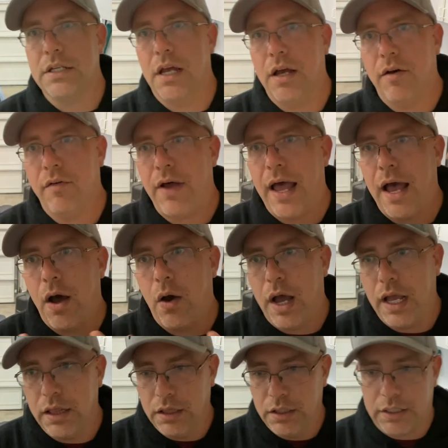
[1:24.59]
of how
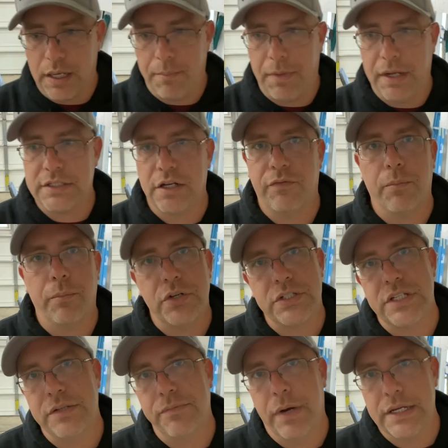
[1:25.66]
I look at myself and
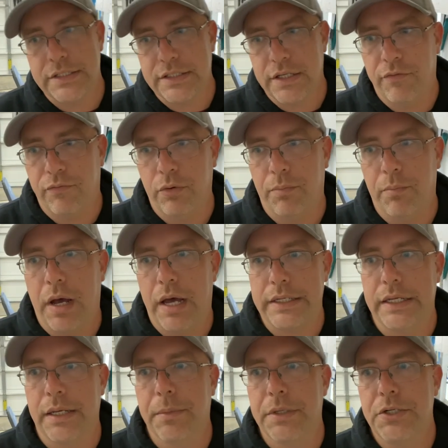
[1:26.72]
perceive myself with
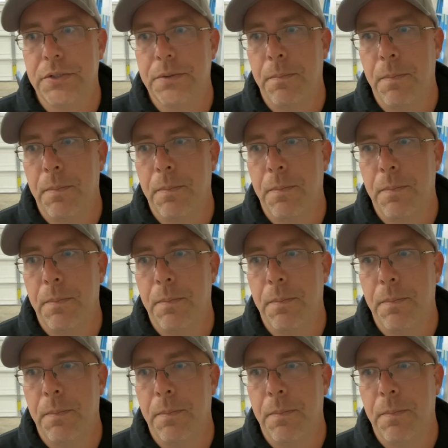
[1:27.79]
body image.